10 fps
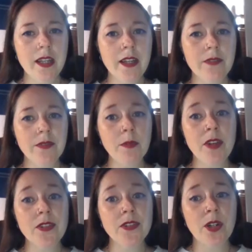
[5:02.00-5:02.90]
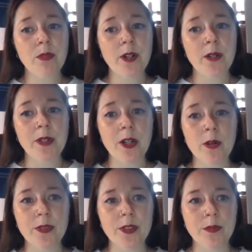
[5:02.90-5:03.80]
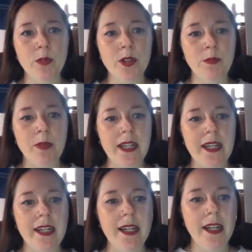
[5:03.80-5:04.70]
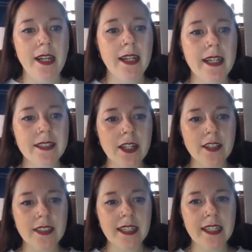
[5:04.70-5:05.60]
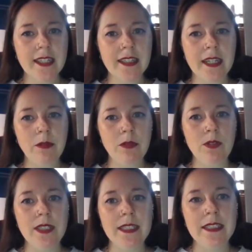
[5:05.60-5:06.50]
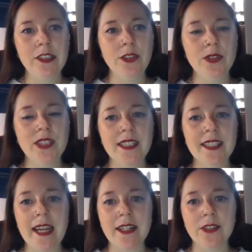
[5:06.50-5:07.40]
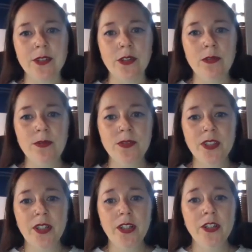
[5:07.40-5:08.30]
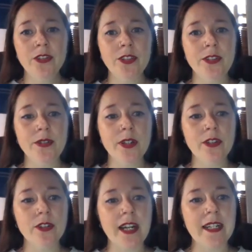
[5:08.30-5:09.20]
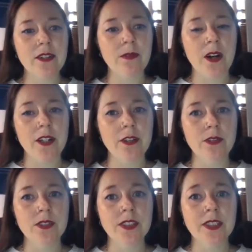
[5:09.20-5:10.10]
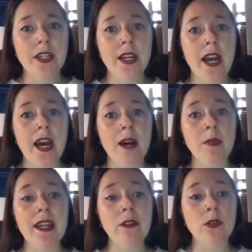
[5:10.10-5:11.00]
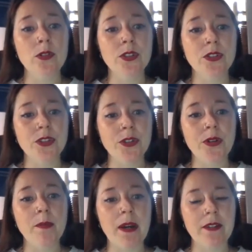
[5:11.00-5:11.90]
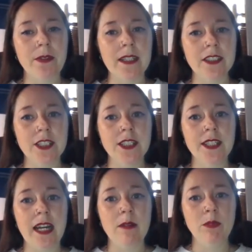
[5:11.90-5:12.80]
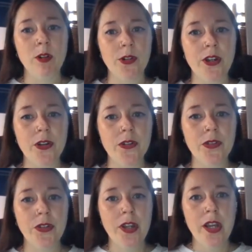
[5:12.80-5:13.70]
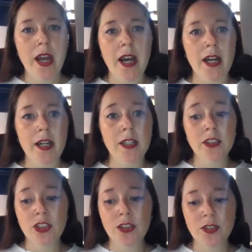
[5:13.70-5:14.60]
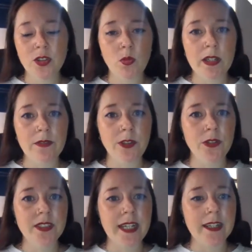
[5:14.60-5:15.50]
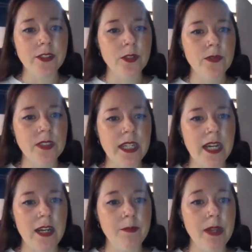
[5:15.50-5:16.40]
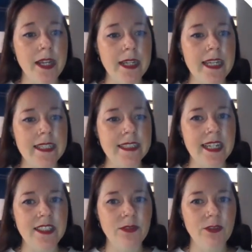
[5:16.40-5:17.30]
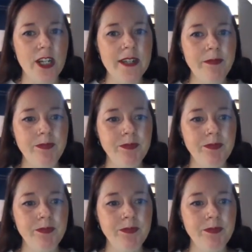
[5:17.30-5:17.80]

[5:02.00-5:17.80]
If the most appropriate option would be laser cutting, they will need to use TechSoft to create the files in order to manufacture that product. Students will have used TechSoft in Key Stage 3.